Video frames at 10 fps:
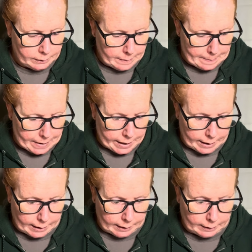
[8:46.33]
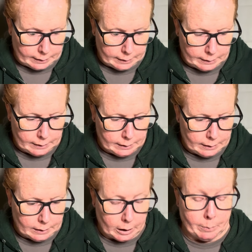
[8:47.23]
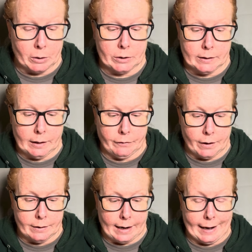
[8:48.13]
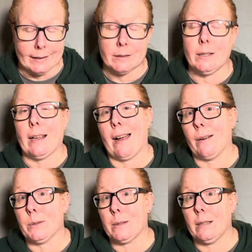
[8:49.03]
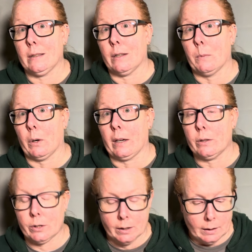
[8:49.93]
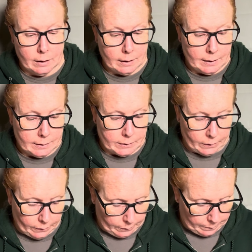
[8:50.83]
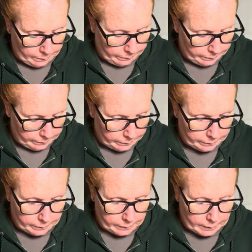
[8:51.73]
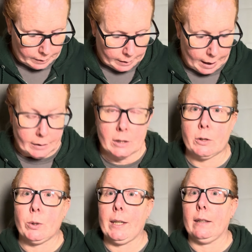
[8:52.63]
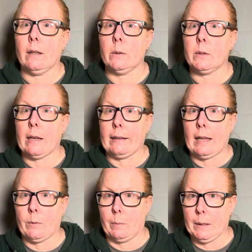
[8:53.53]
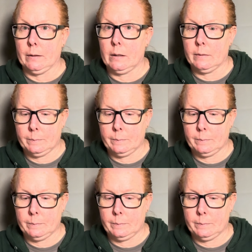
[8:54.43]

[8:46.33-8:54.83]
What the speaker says: my emergency fund and to the house and to the mortgage. So, and just treating those like they were bills.